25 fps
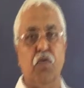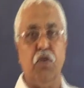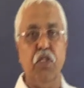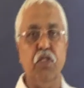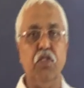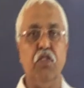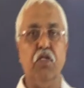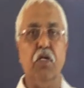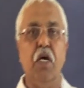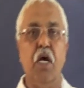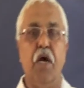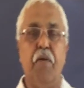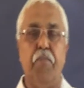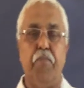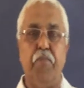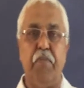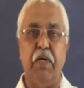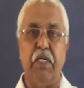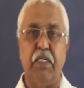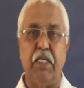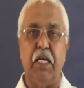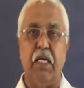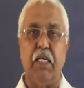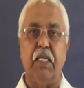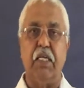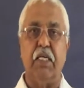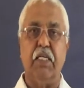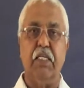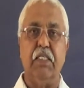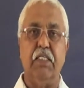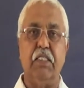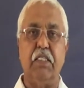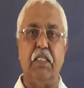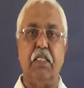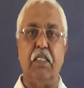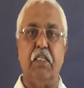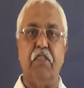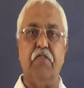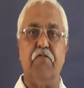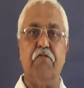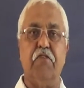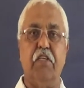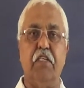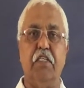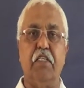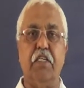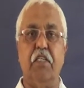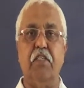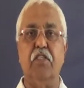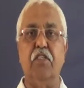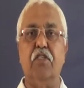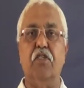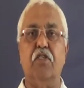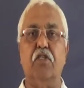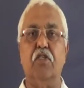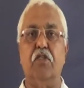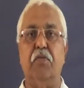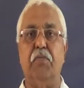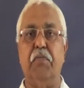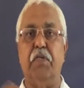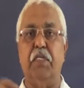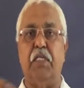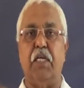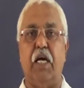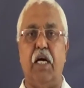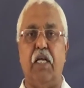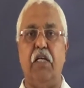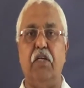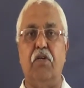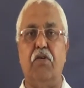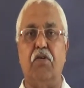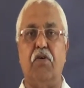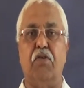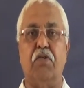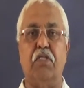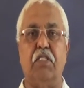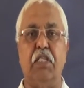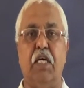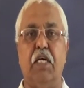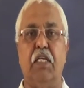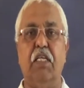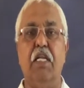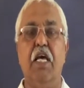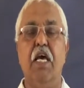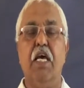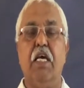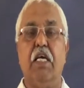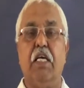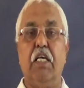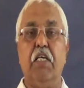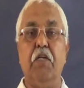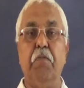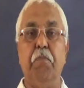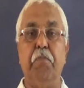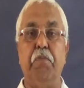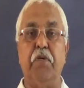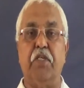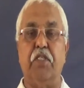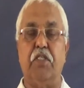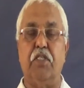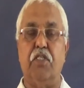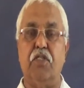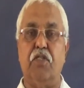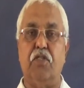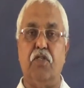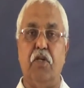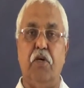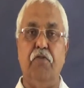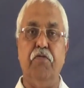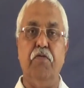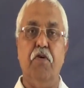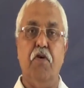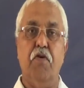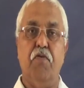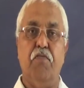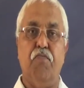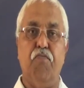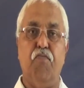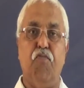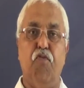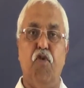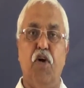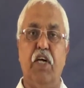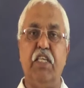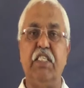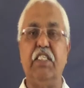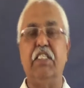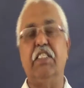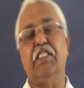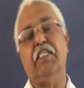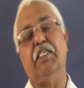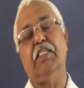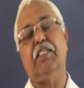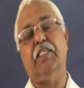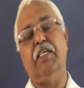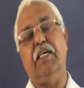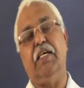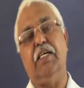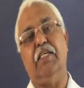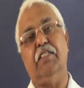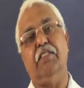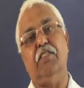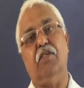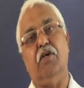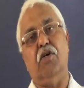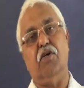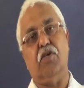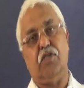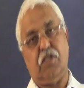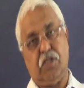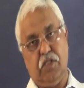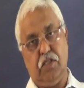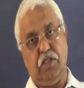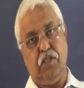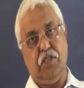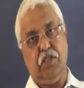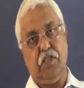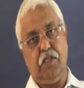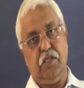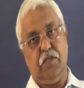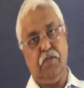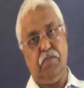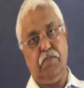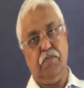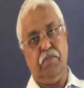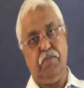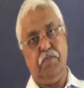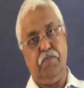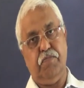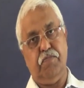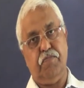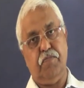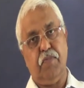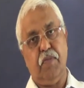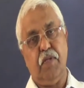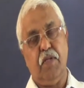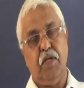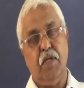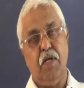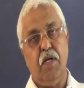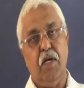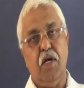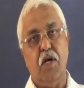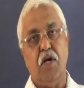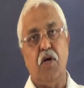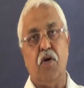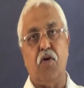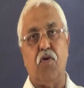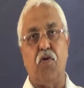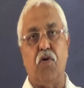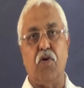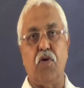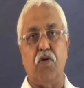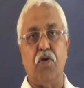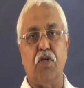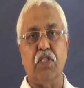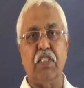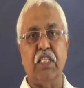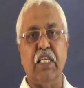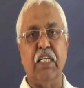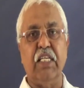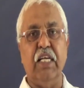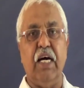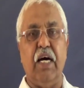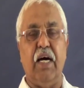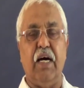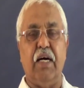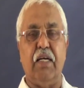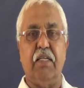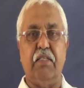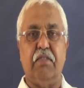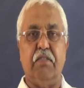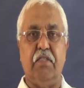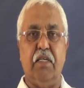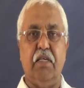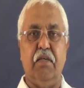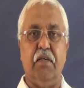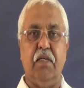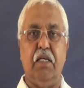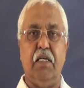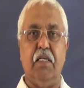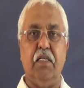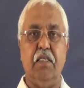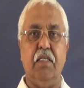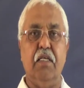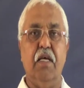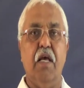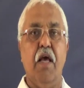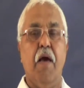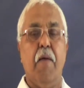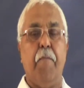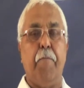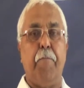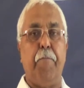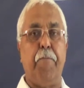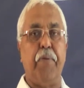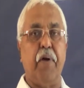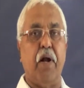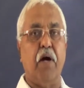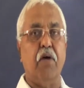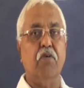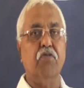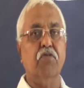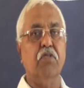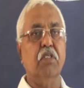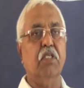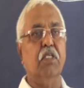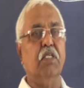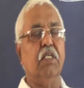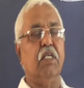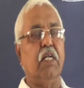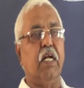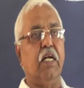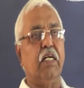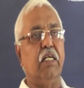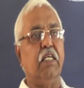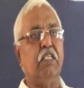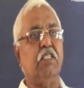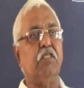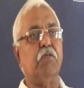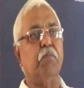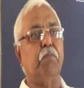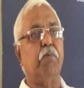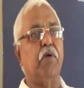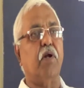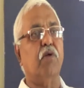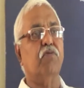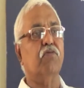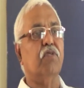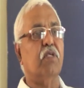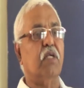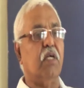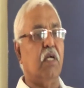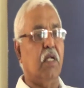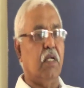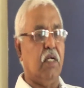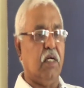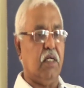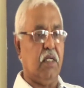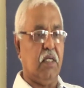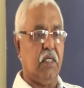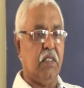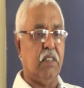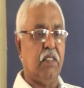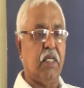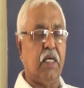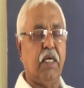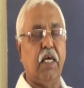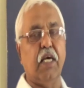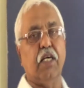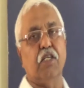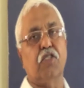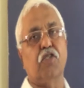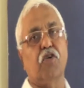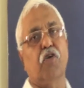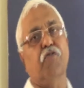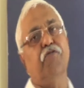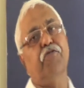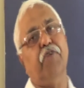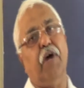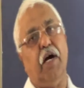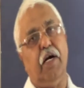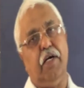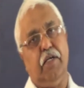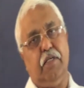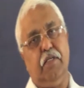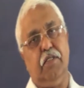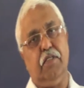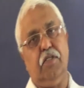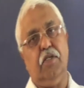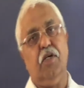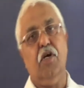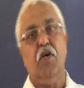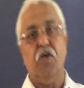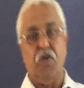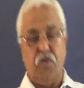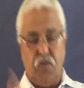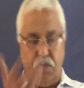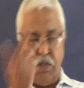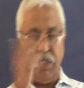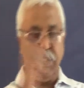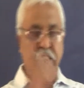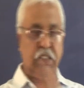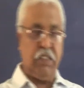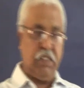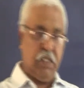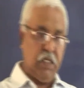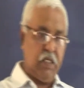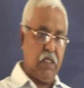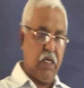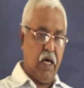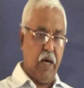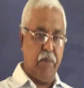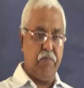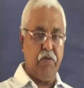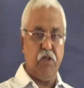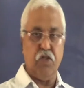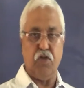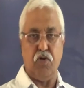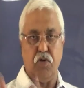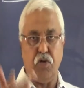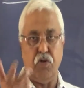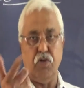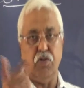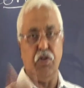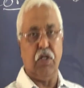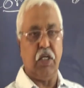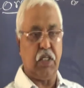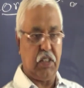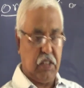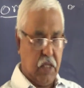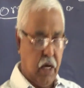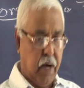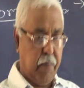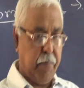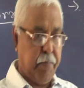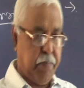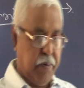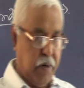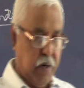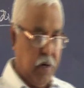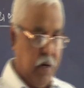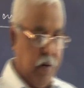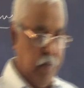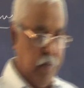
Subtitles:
which metal gets converted into metallic oxide in presence of moisture and oxygen. Corrosion are generally reddish brown color in the case of iron. You can see, I will show you the example.